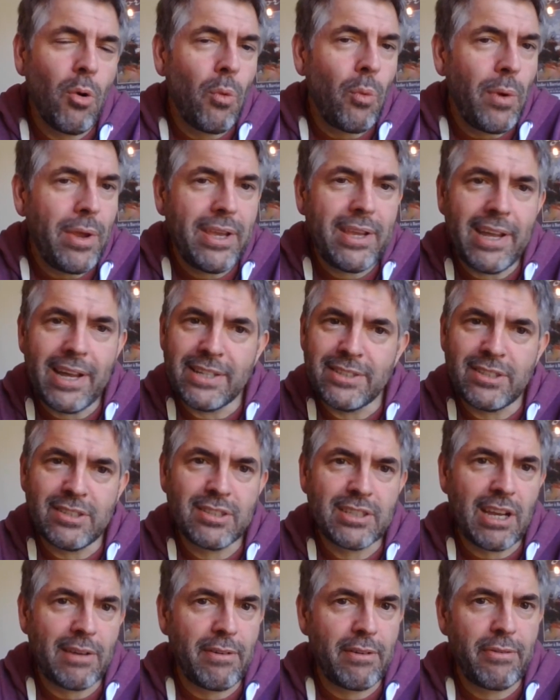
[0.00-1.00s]
we can't
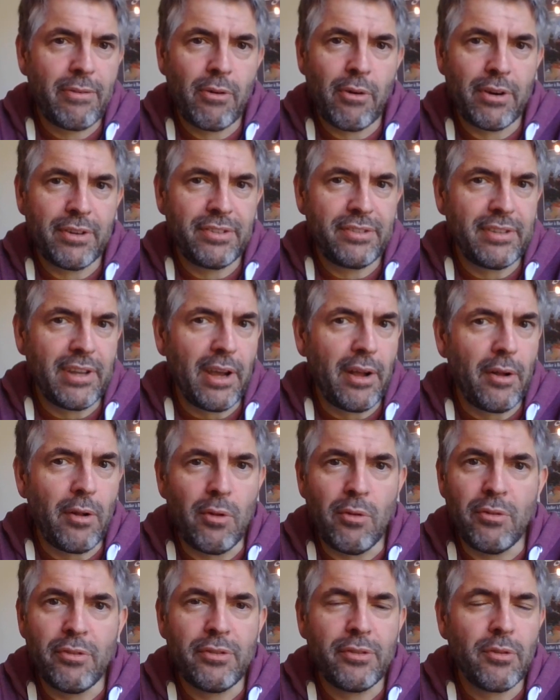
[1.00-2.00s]
discover for
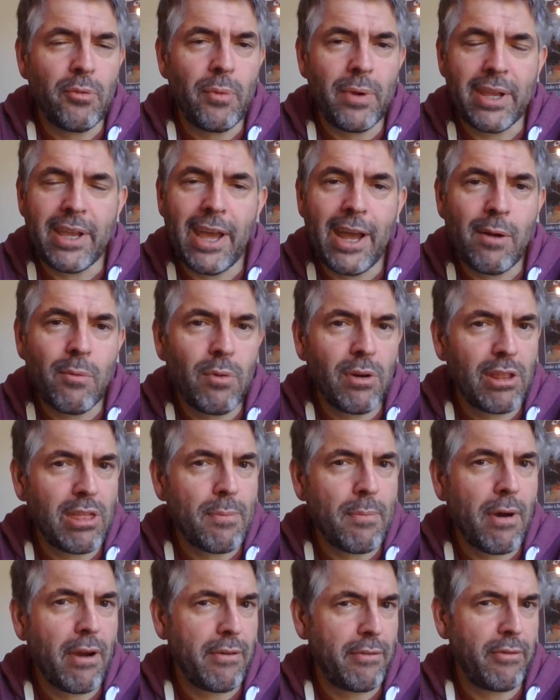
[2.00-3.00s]
ourselves, we can't work
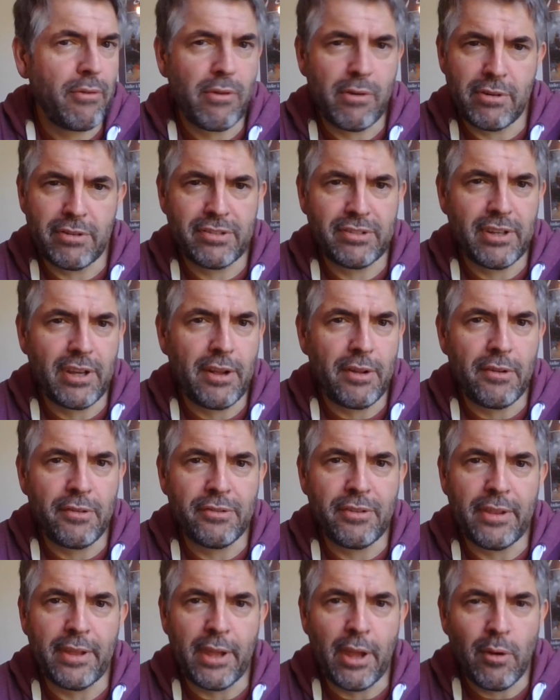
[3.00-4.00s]
them out for
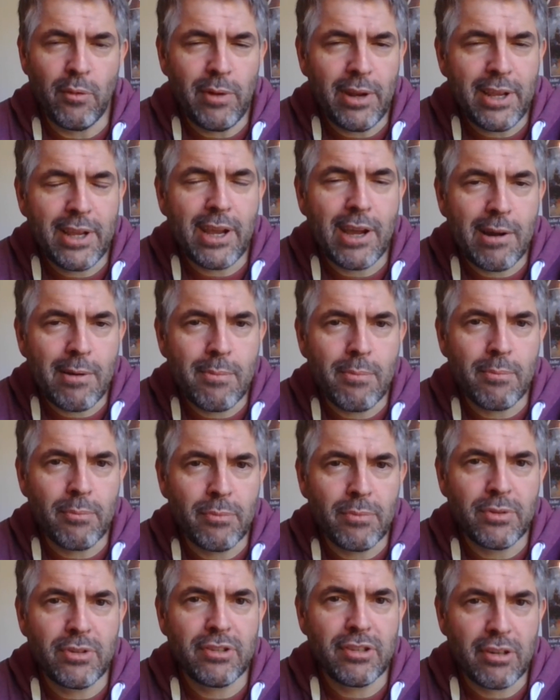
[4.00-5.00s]
ourselves, they only
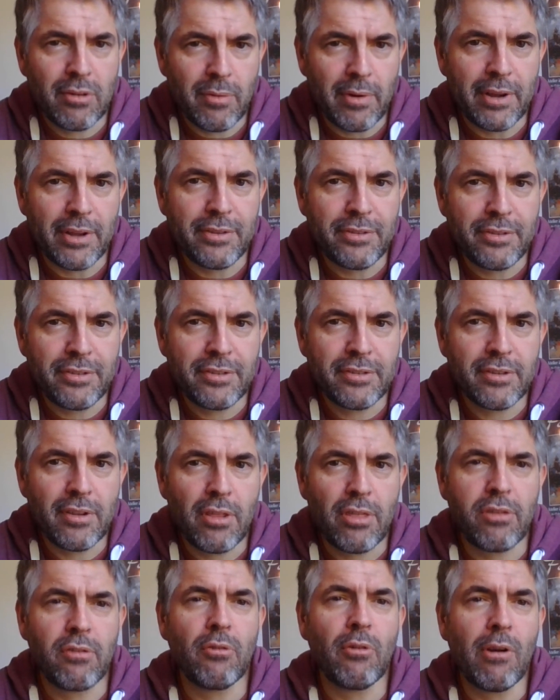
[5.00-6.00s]
come to us
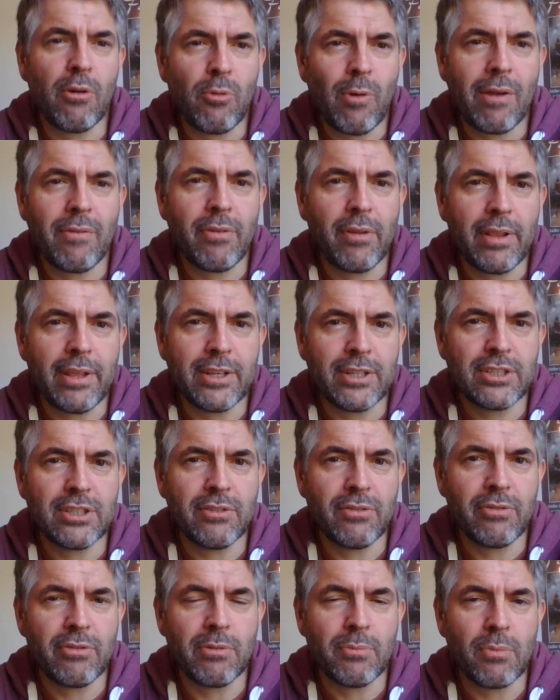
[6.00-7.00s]
through a
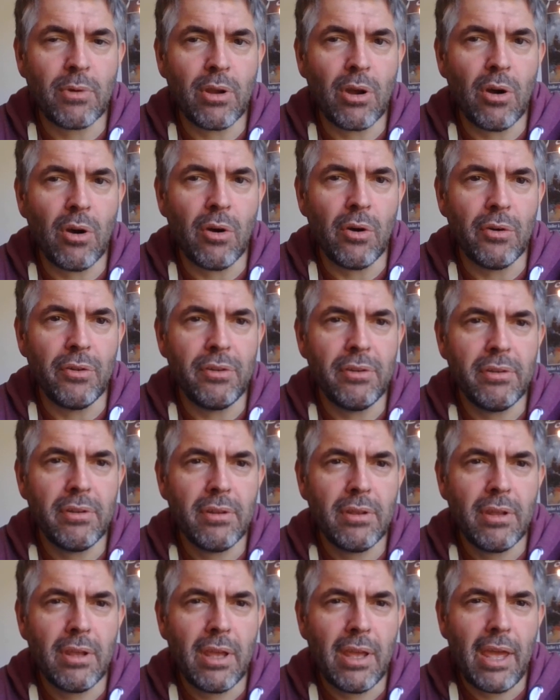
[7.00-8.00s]
revelation from God.
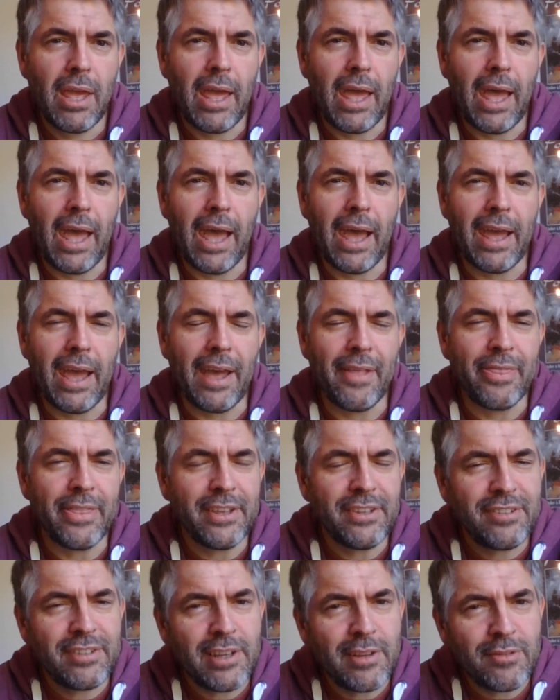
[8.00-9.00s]
And
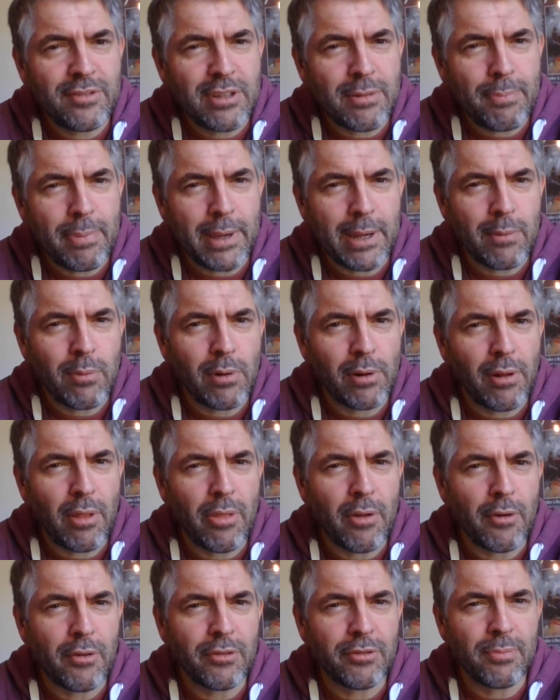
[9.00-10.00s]
this seems to be one
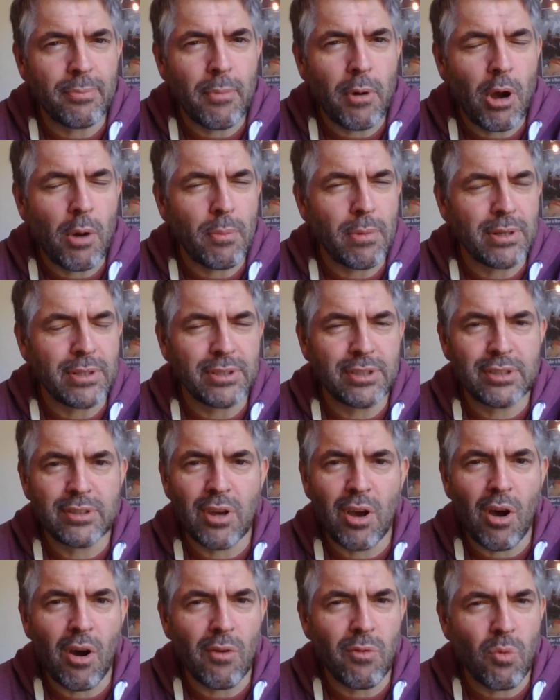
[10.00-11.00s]
of those
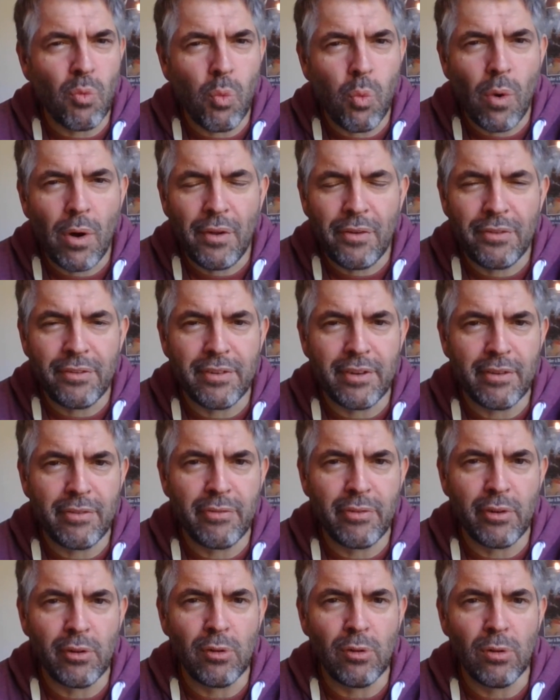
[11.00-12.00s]
moments of
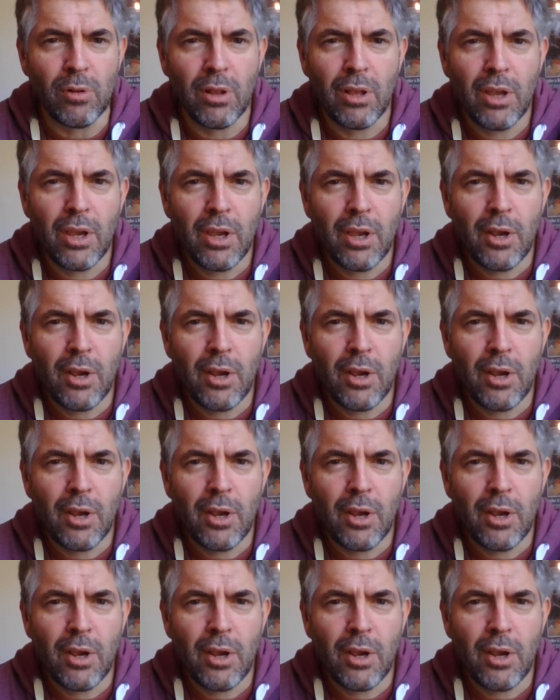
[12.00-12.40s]
wonderful,